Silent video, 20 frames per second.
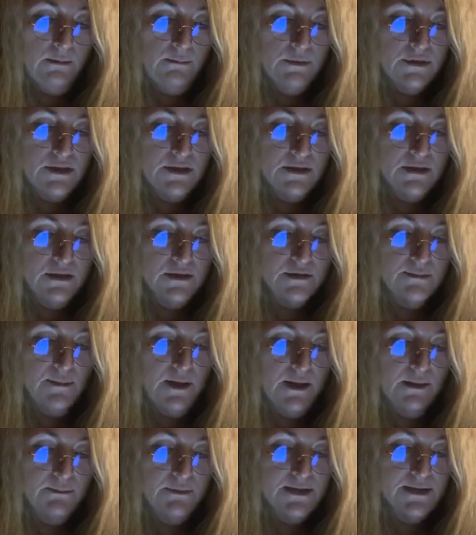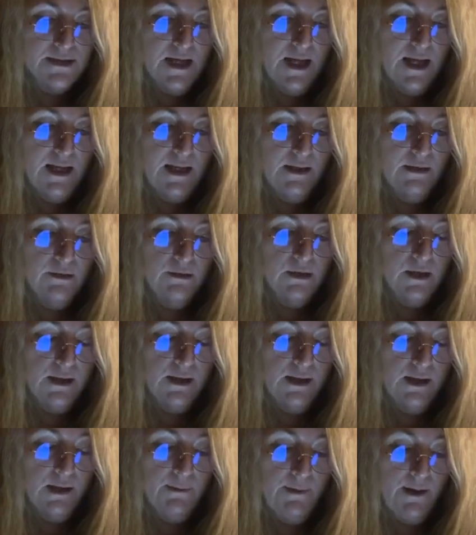but it does make me sad
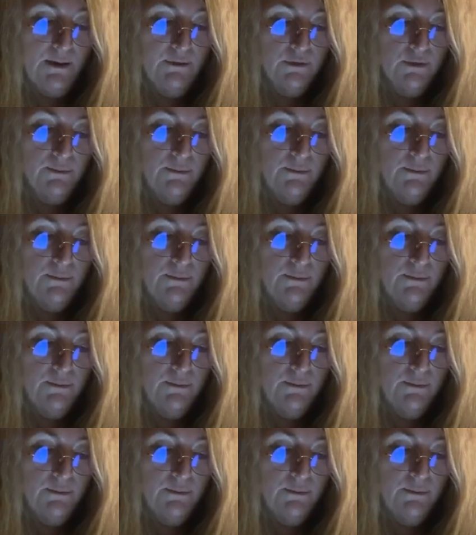thinking about